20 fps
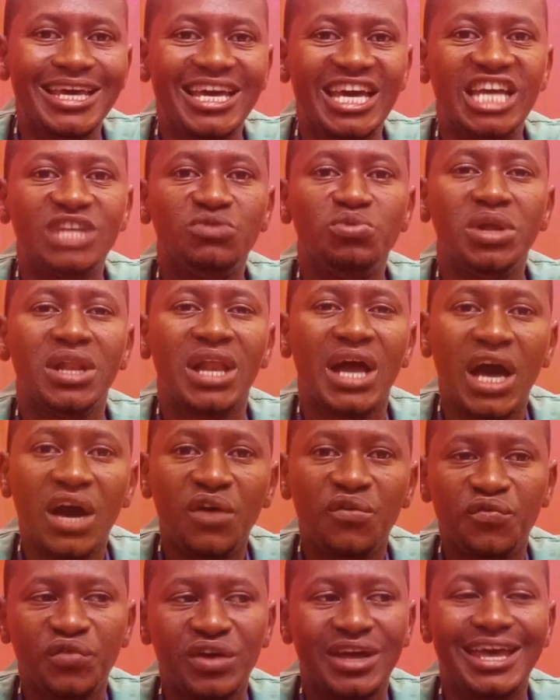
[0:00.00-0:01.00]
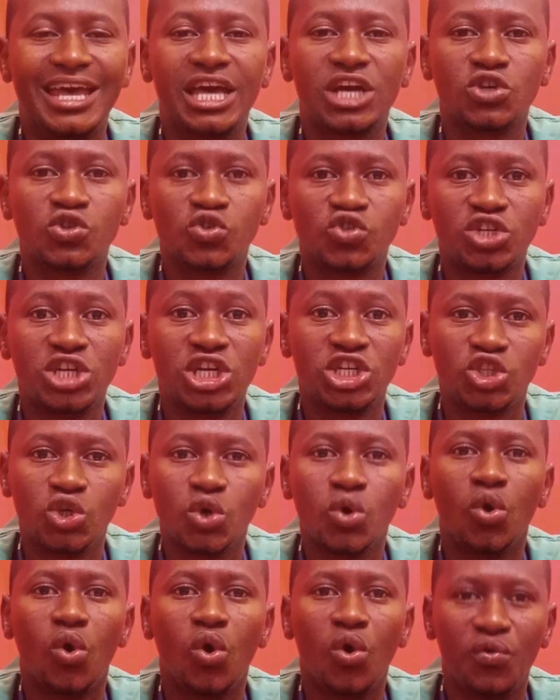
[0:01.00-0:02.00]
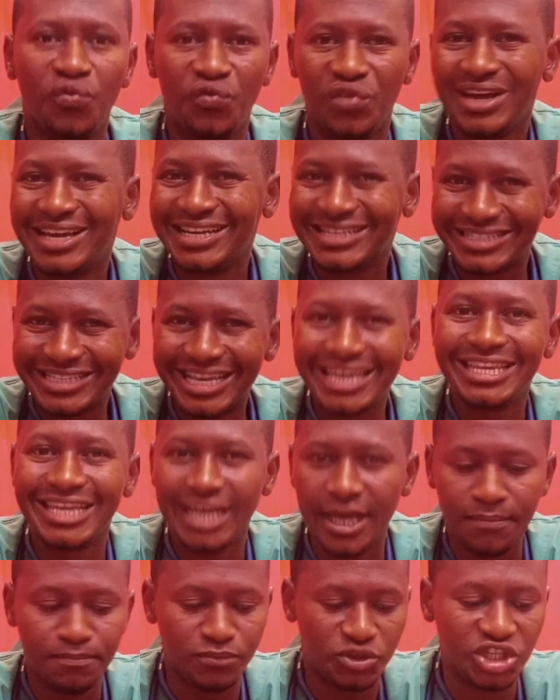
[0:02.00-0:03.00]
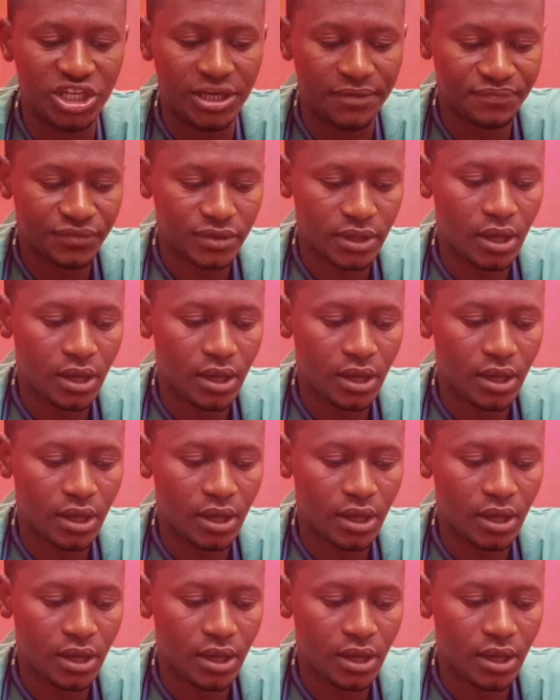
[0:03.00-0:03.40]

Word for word: it will have a concentration of 10 mg.